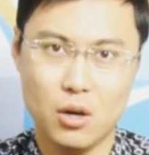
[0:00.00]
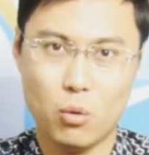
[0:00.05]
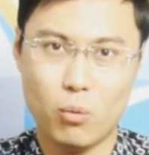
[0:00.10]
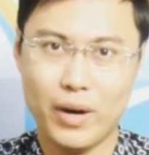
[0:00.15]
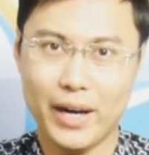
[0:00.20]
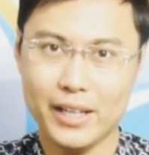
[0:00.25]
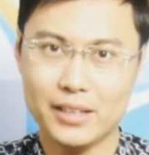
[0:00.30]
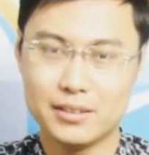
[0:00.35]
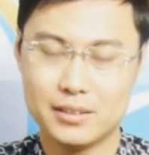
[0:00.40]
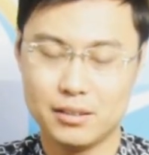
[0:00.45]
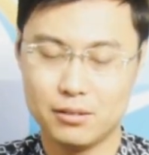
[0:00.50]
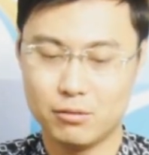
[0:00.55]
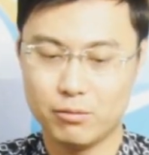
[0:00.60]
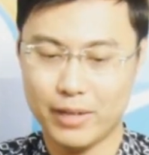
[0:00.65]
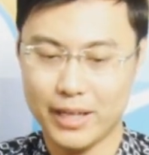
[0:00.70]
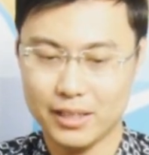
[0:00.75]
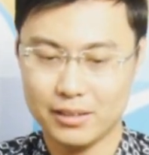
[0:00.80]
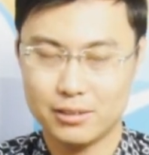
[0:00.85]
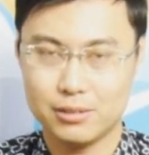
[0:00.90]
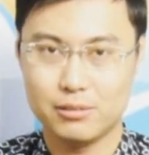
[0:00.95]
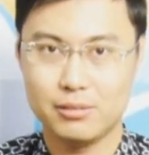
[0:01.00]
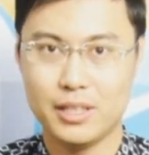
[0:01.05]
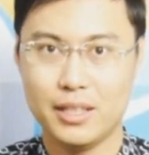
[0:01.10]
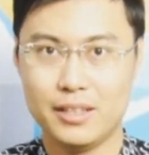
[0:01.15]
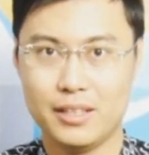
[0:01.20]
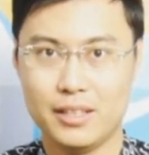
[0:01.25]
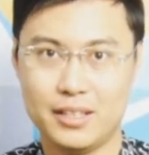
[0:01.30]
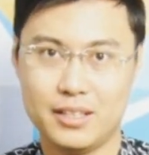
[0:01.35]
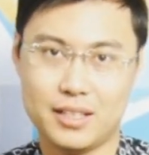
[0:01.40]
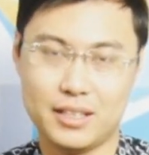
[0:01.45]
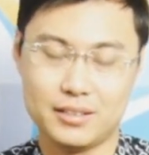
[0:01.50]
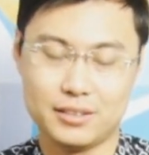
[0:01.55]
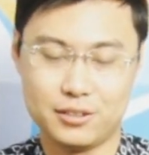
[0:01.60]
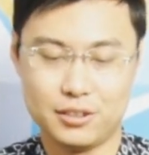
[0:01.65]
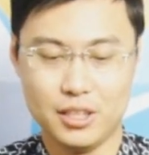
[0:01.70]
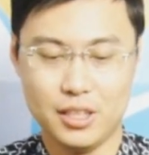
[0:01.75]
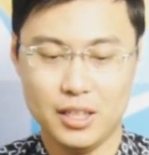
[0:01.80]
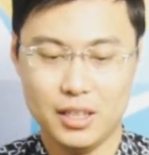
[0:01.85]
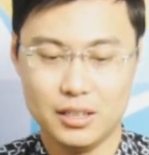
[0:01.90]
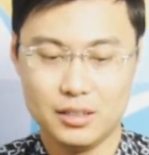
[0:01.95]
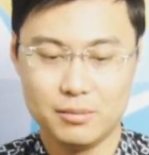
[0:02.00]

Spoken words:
Why 2 antennas?